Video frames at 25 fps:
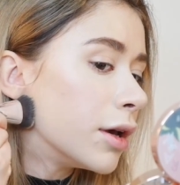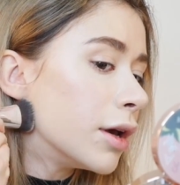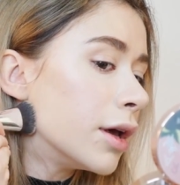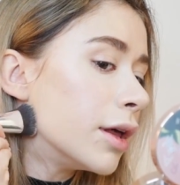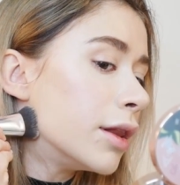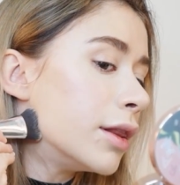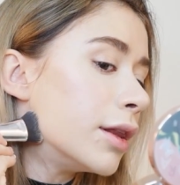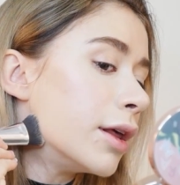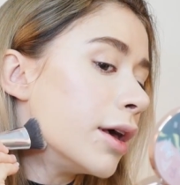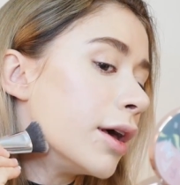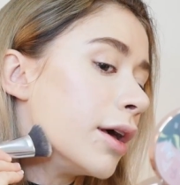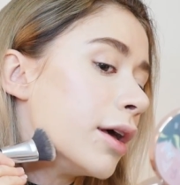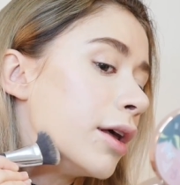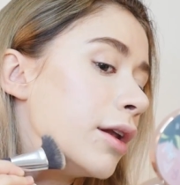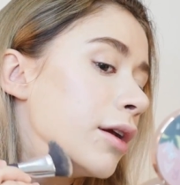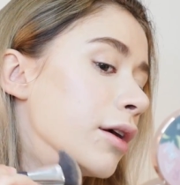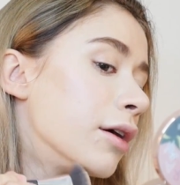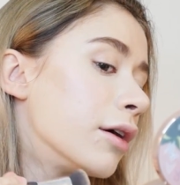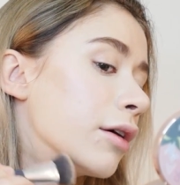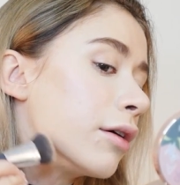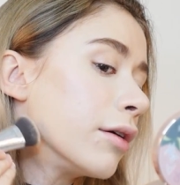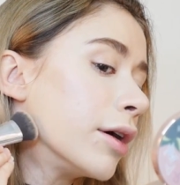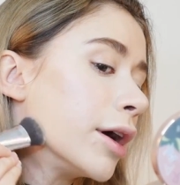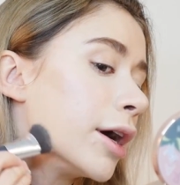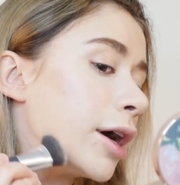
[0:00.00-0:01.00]
And then
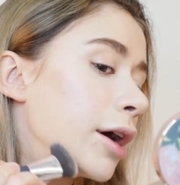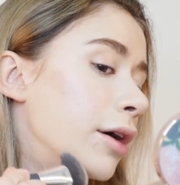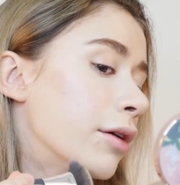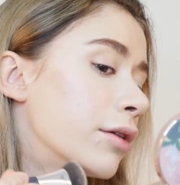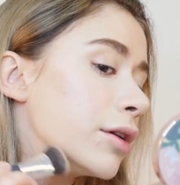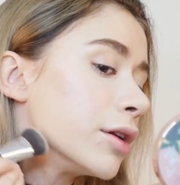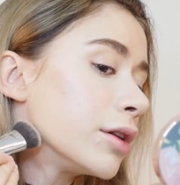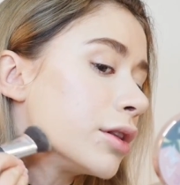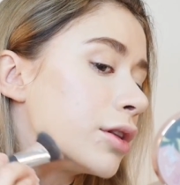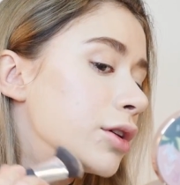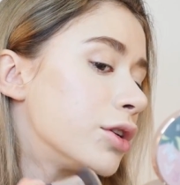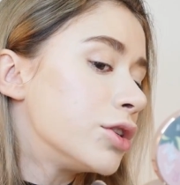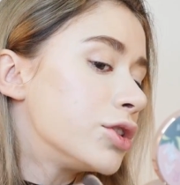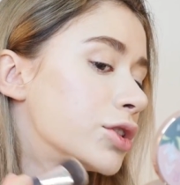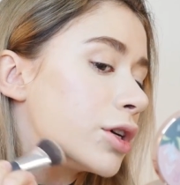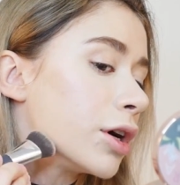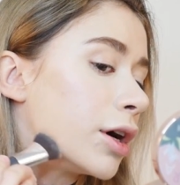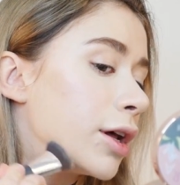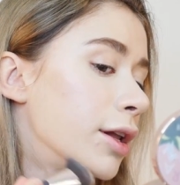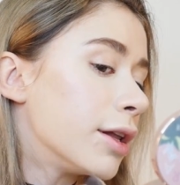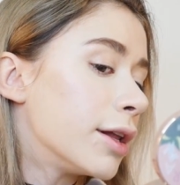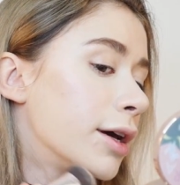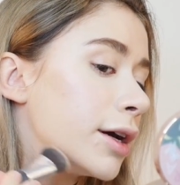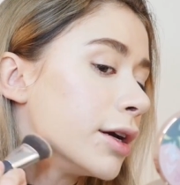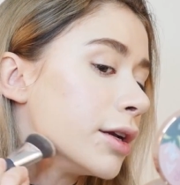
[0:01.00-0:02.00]
around the
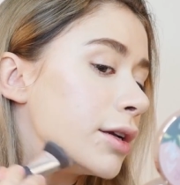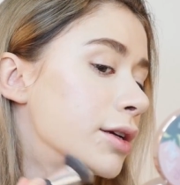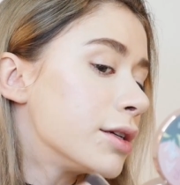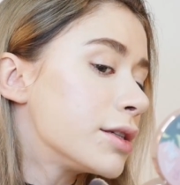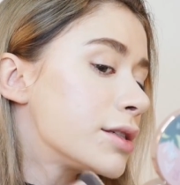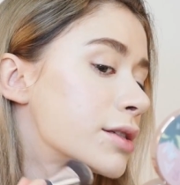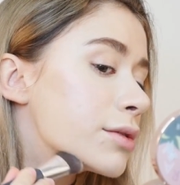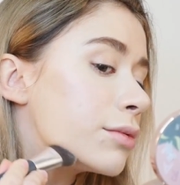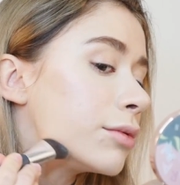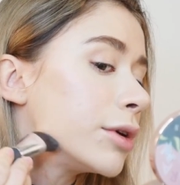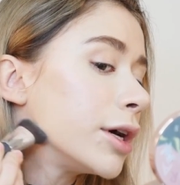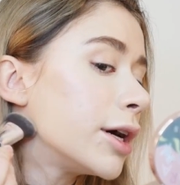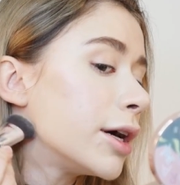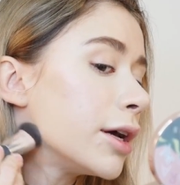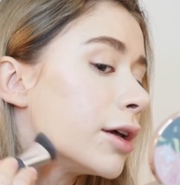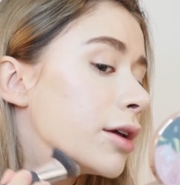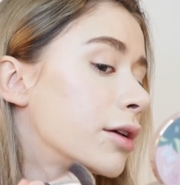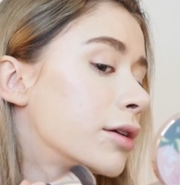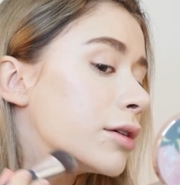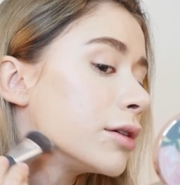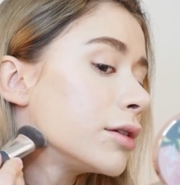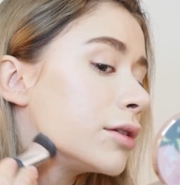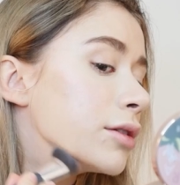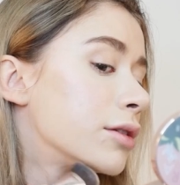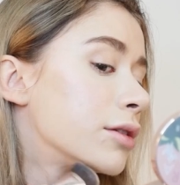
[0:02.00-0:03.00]
jawline as well.